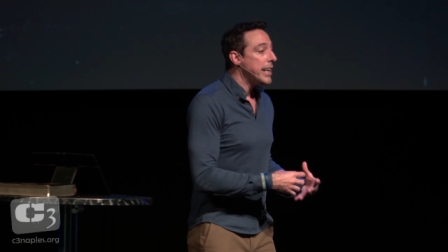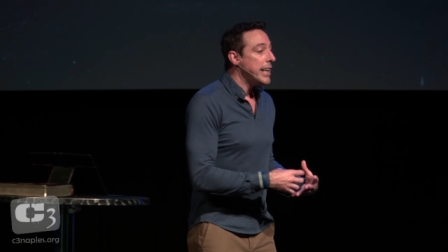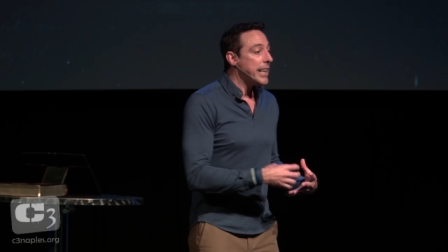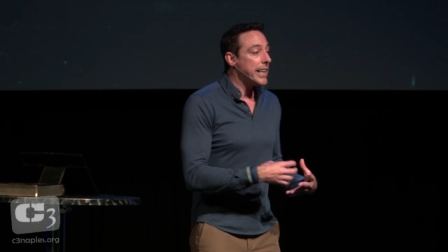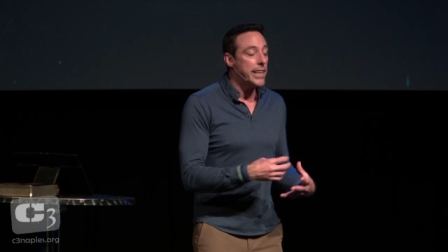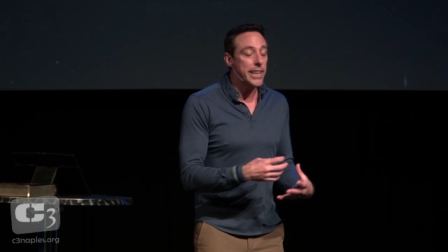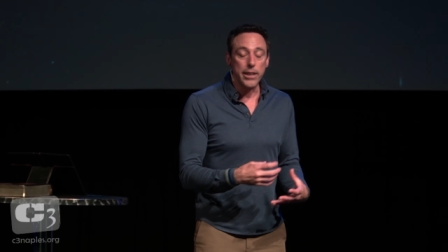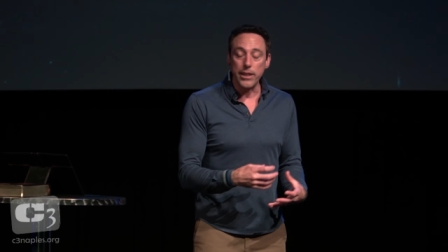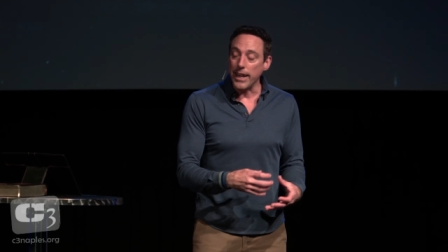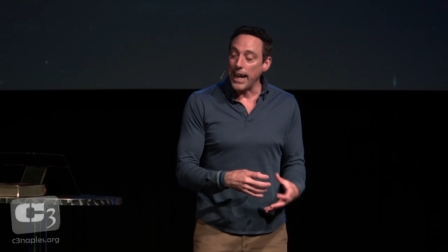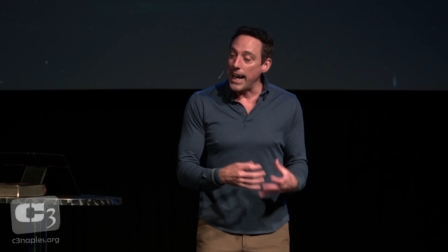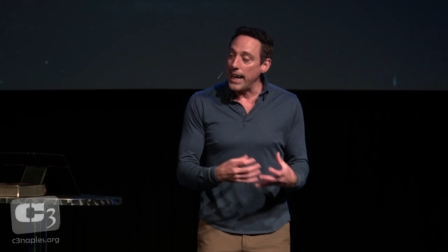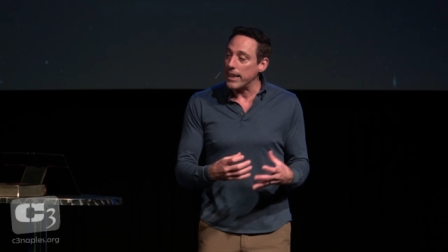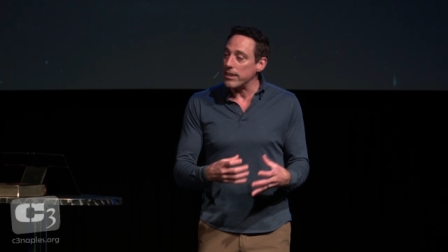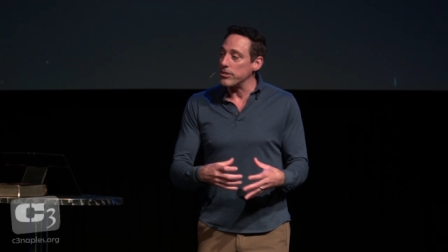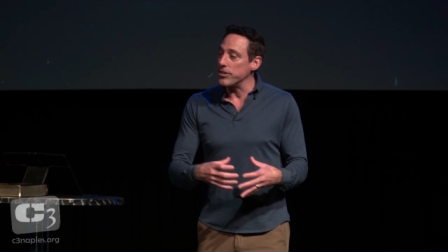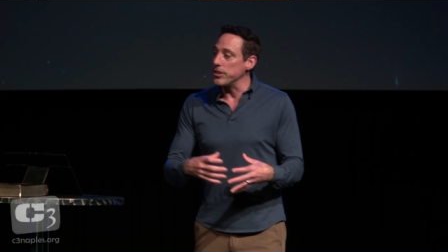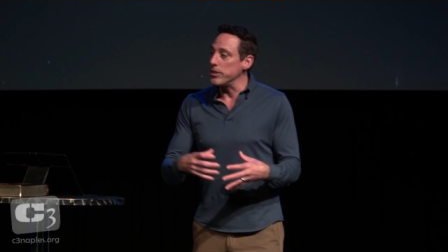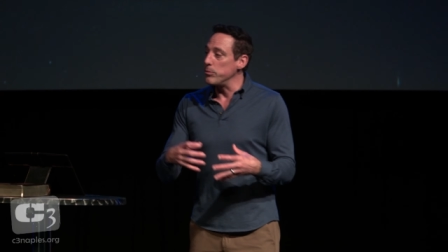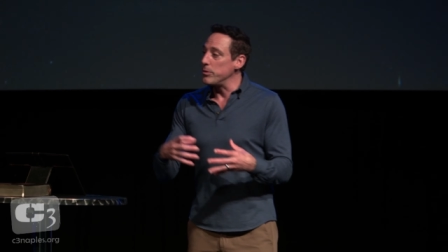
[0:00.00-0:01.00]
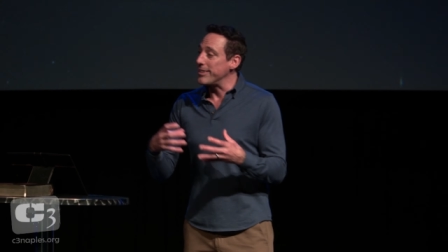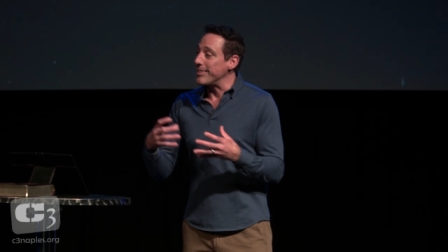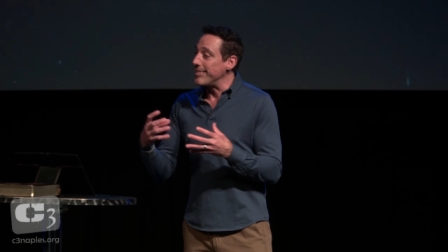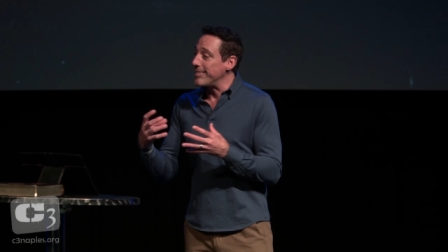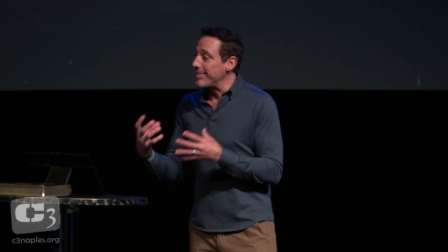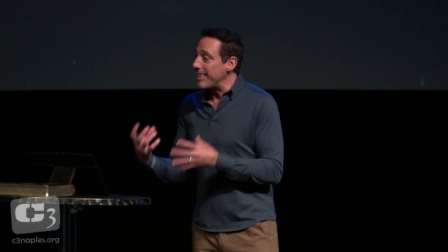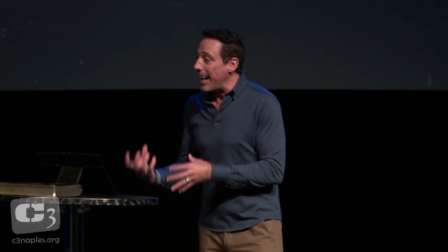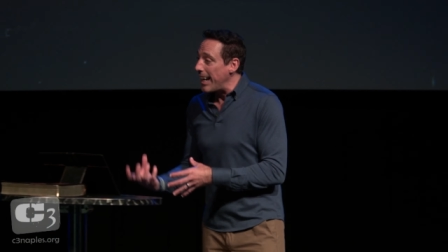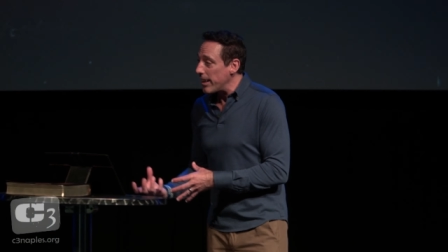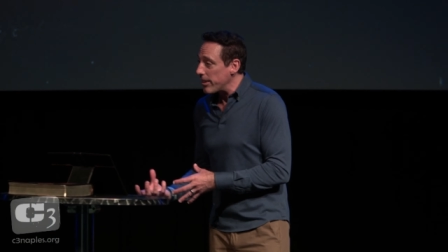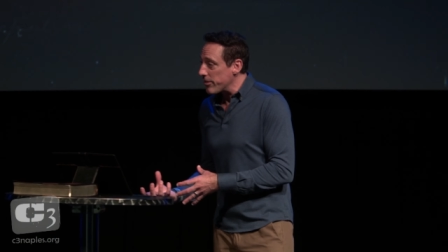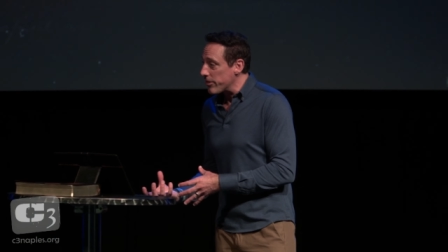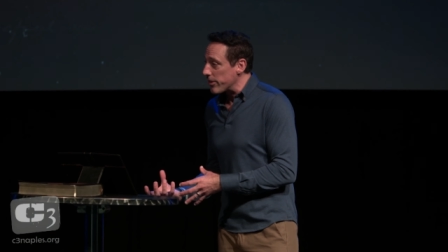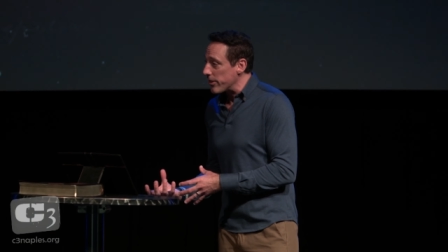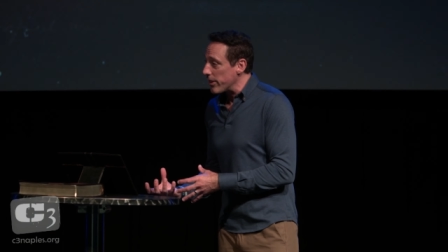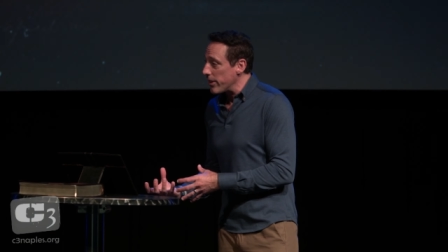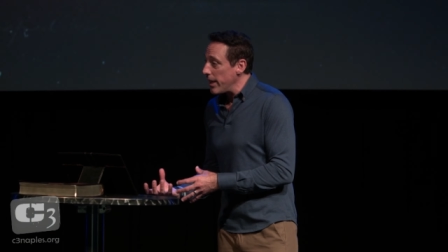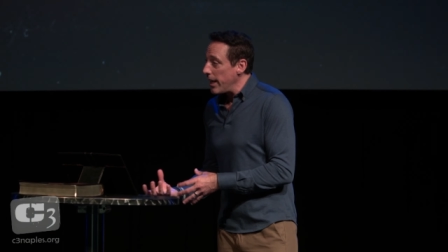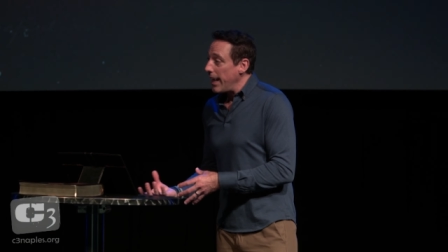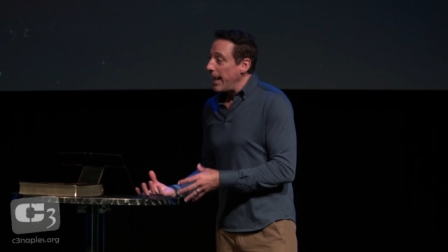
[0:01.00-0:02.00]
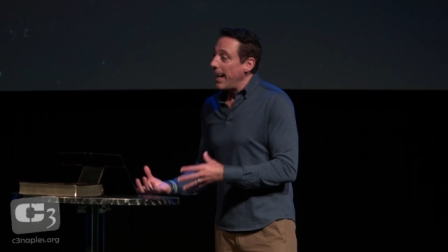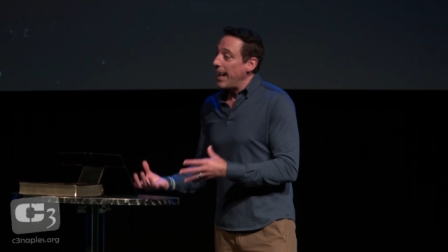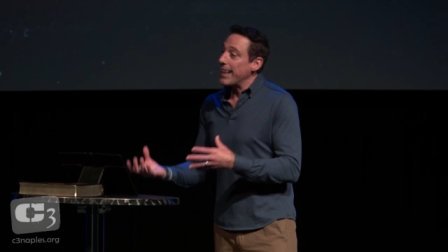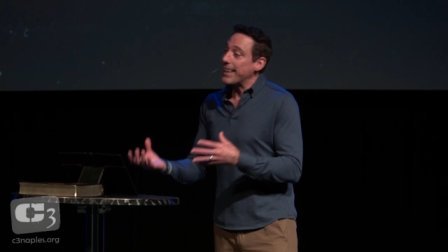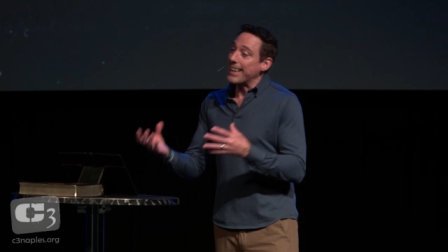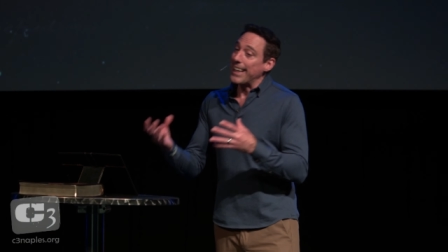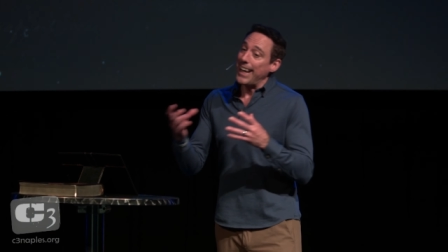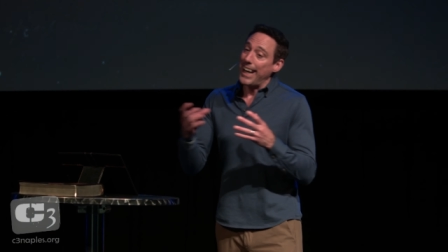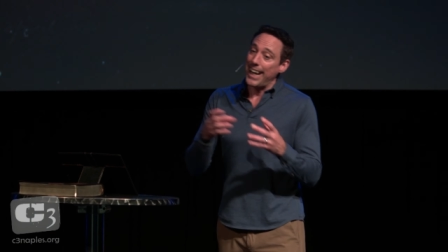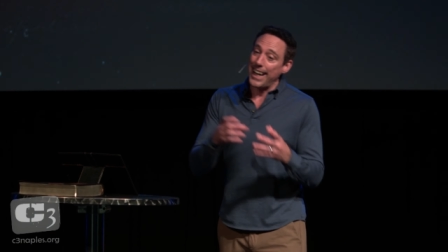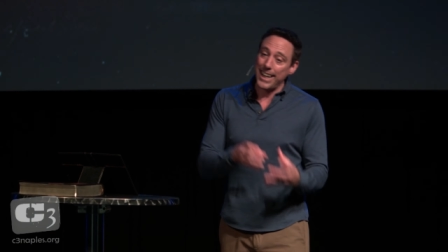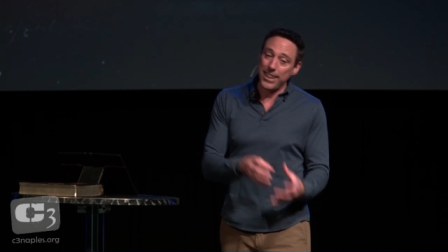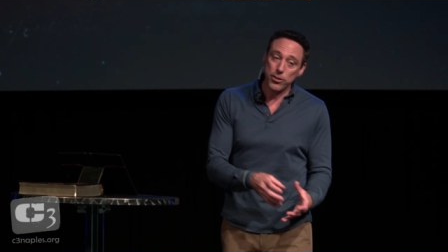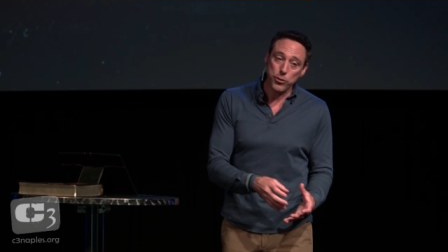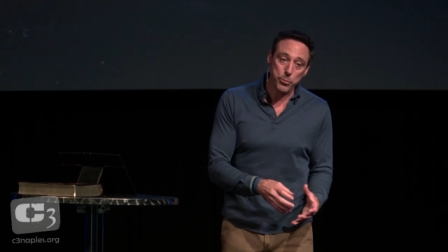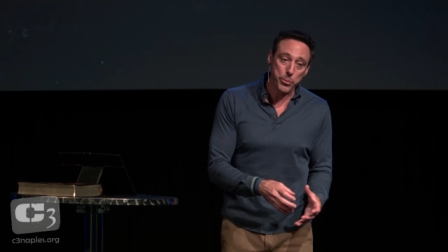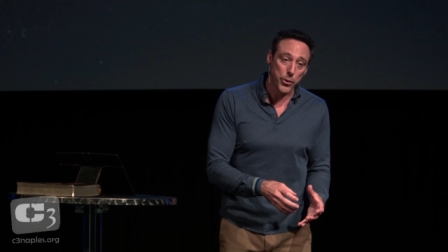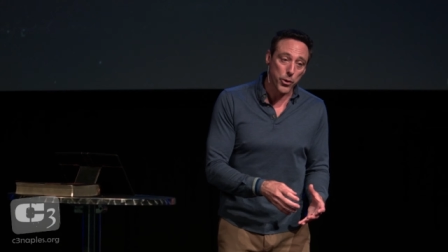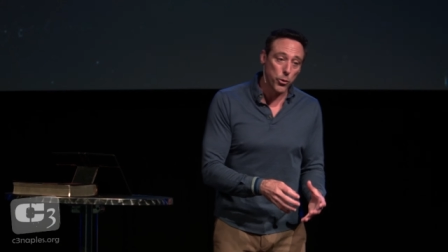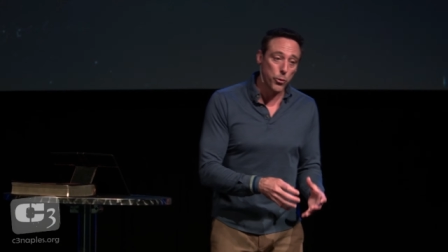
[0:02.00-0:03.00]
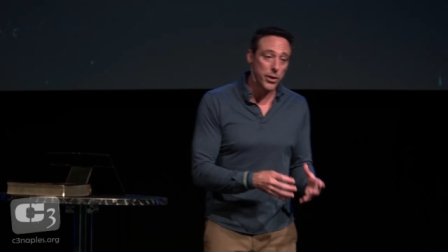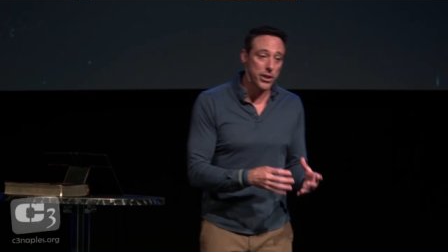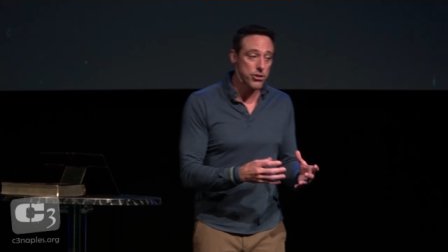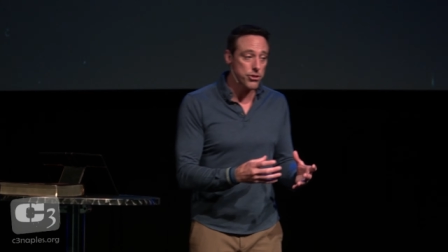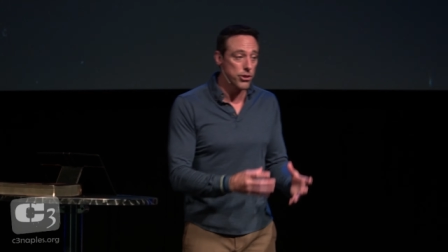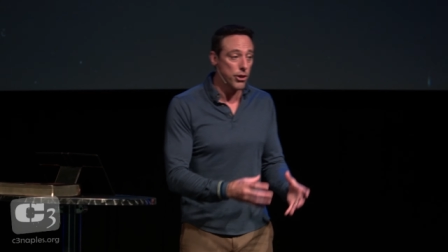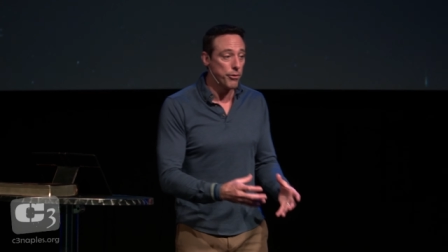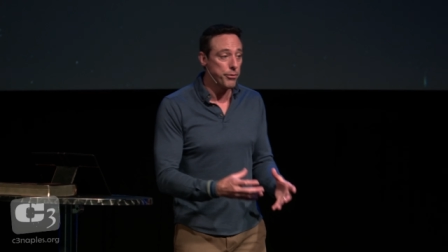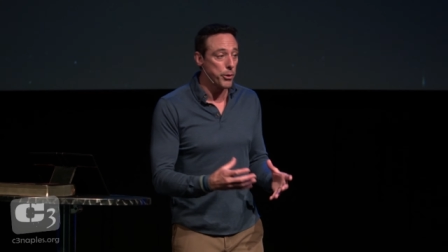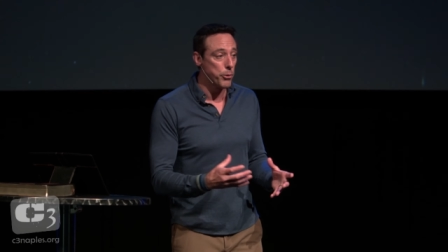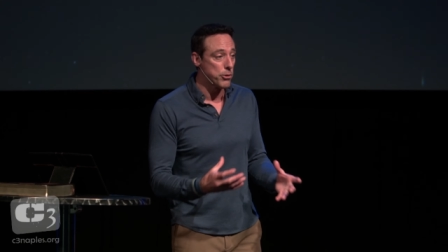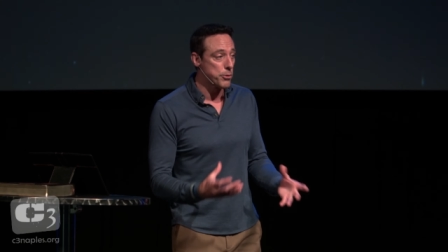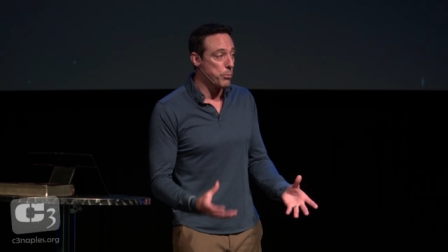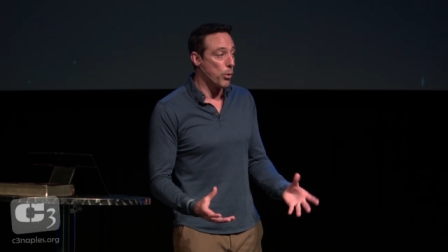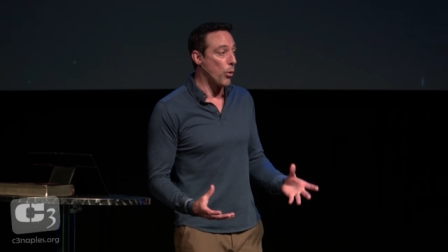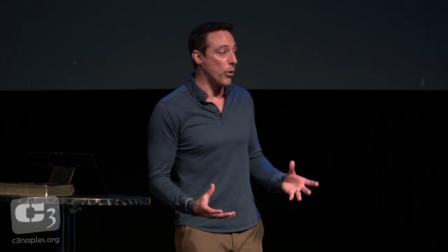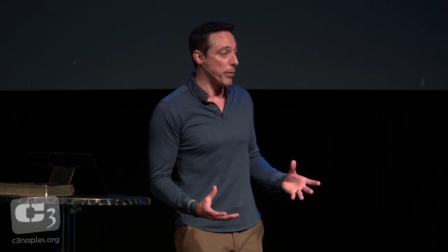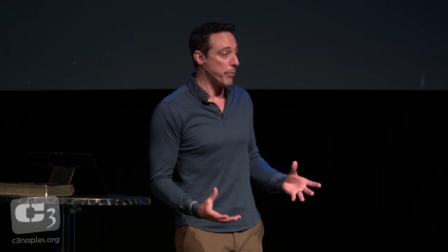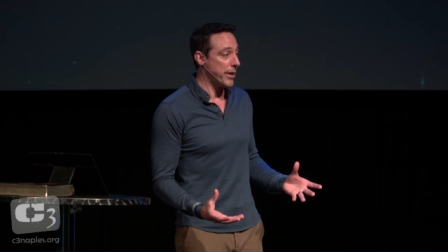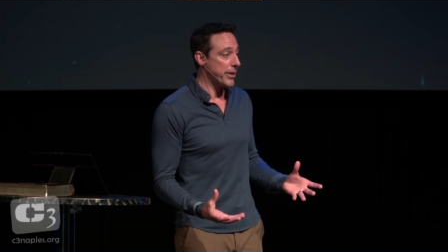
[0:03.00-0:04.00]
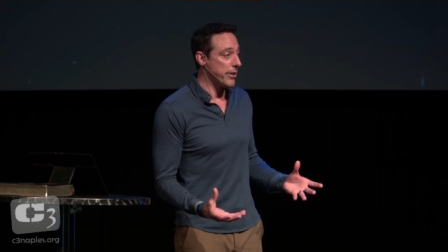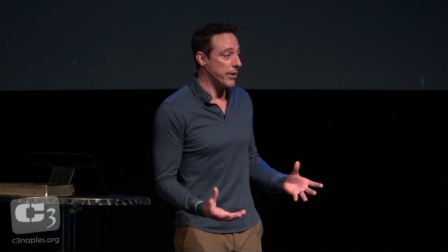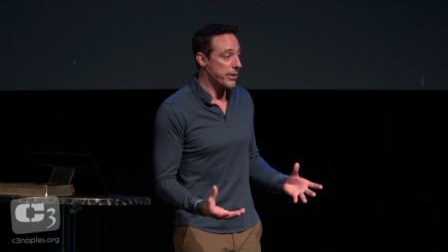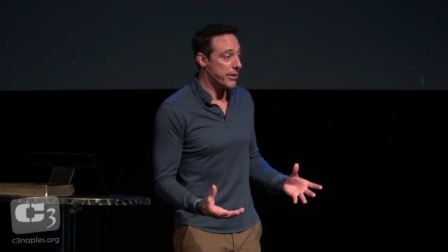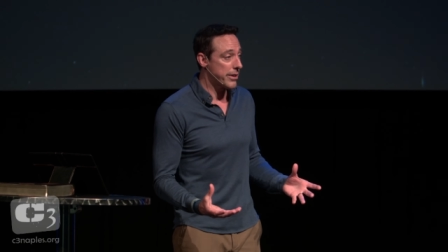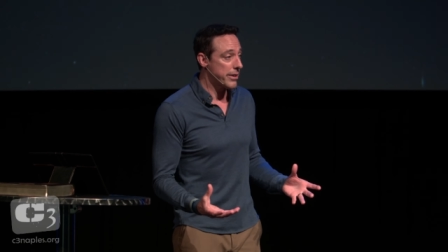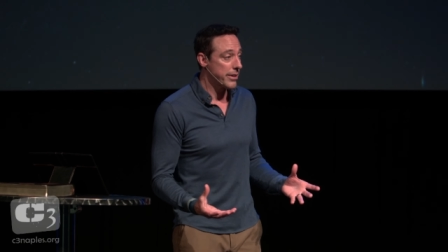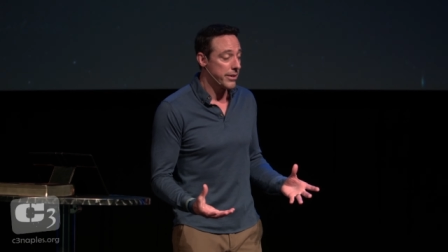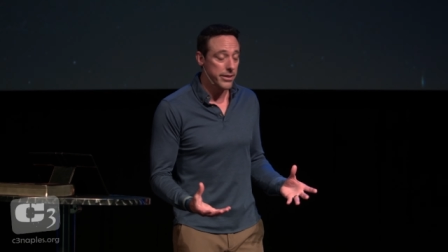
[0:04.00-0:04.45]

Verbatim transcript: He actually was a doctor at the hospital where Sophie was born, my daughter.